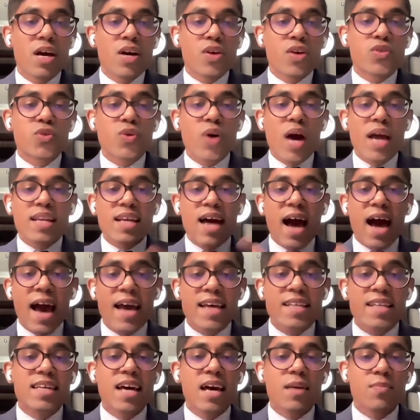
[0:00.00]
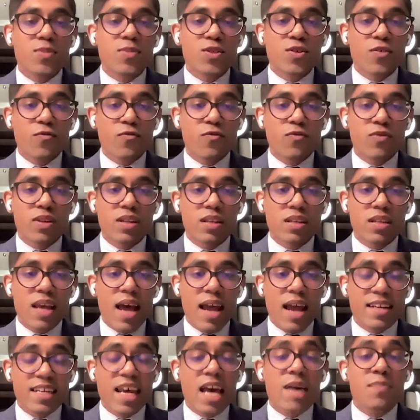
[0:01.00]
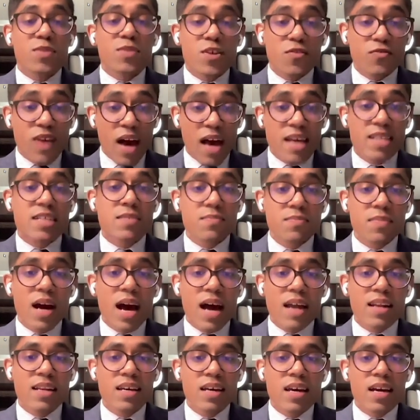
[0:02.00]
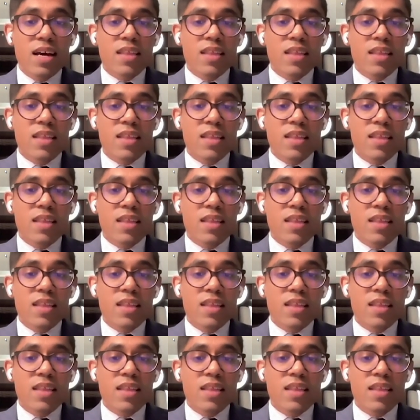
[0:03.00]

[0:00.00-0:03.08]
So at times of high demand,